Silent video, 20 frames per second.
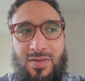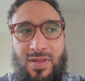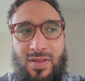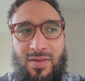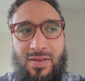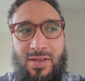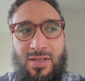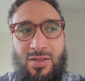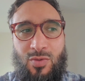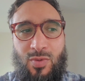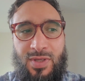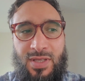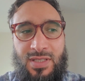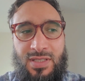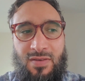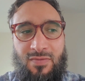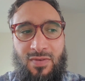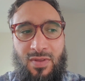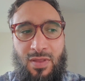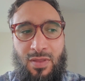that the
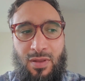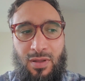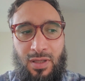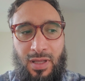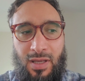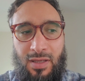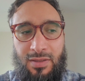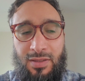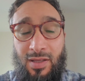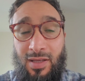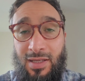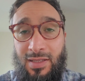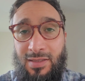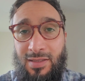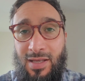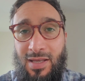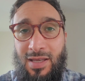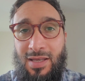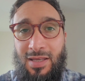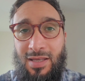27th night